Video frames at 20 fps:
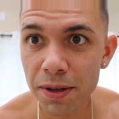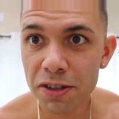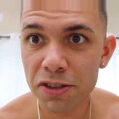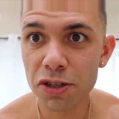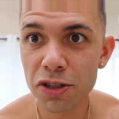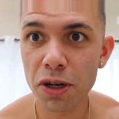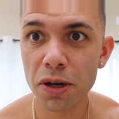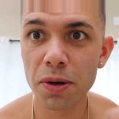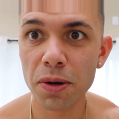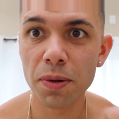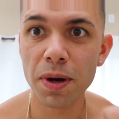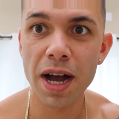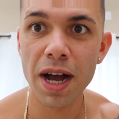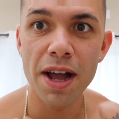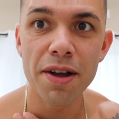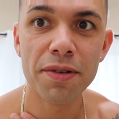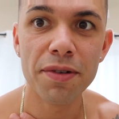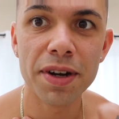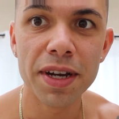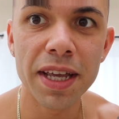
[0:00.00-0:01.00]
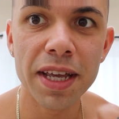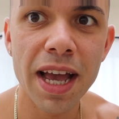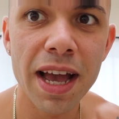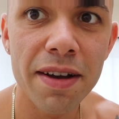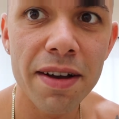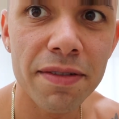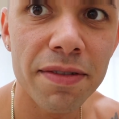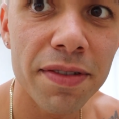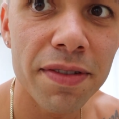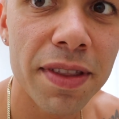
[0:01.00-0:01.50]
so I already
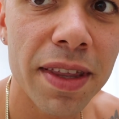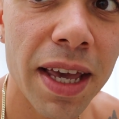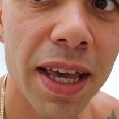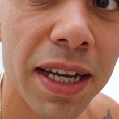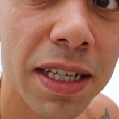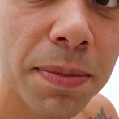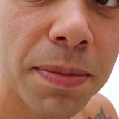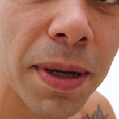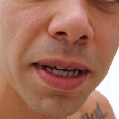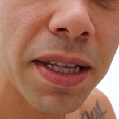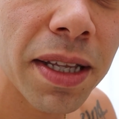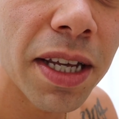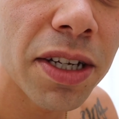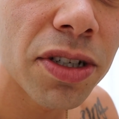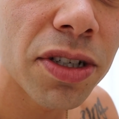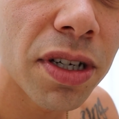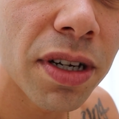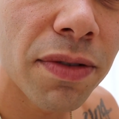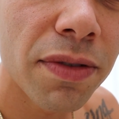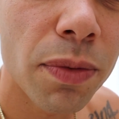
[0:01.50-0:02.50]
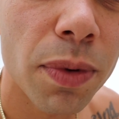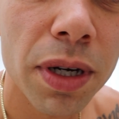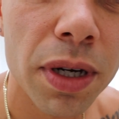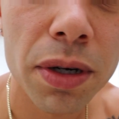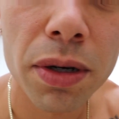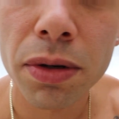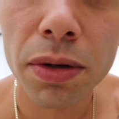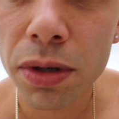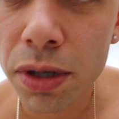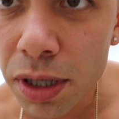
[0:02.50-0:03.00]
have the expectation of what
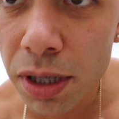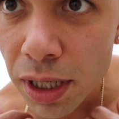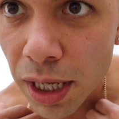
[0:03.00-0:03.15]
it'll look